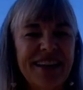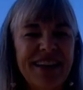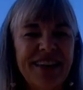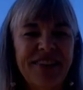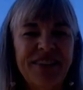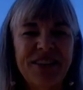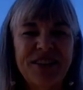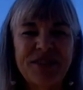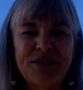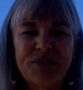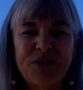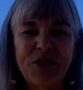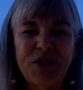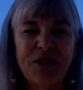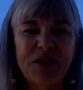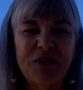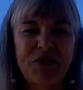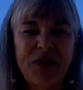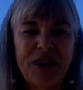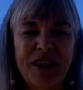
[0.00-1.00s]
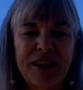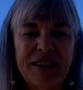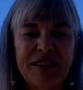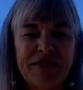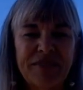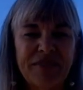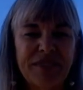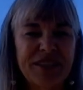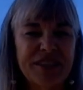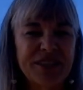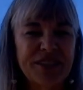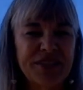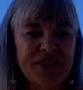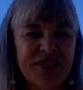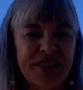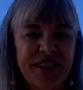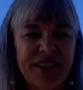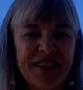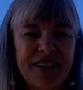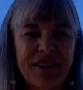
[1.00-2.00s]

If there's more than one, just fill